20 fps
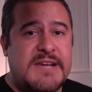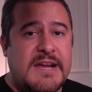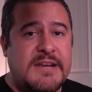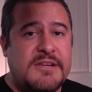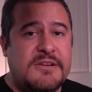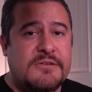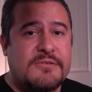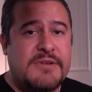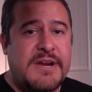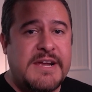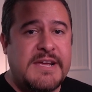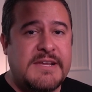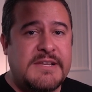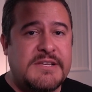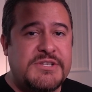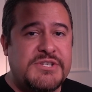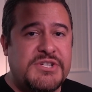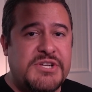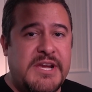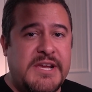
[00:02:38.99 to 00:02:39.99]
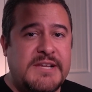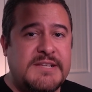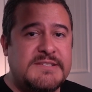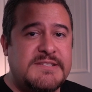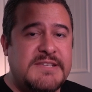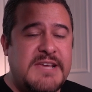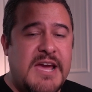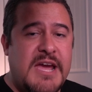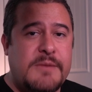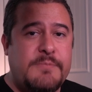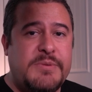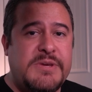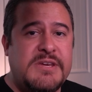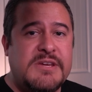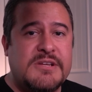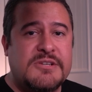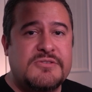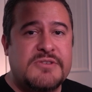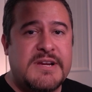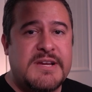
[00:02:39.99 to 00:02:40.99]
I need to go ahead and change the IP
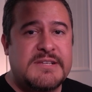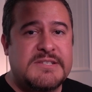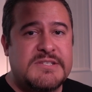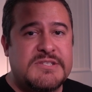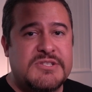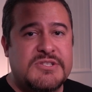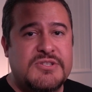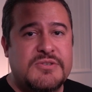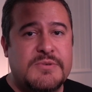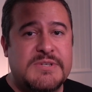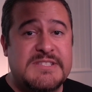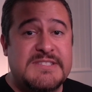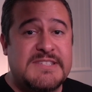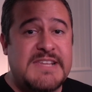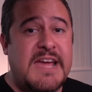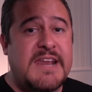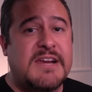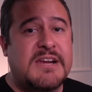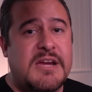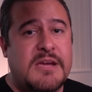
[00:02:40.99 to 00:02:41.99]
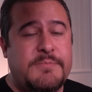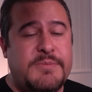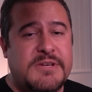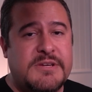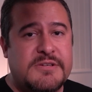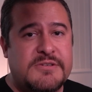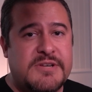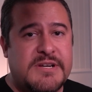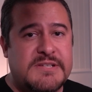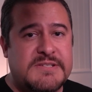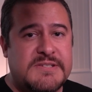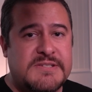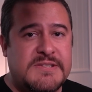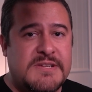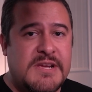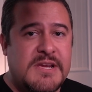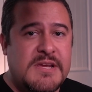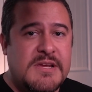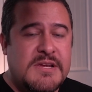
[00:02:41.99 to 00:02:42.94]
address to a static IP address.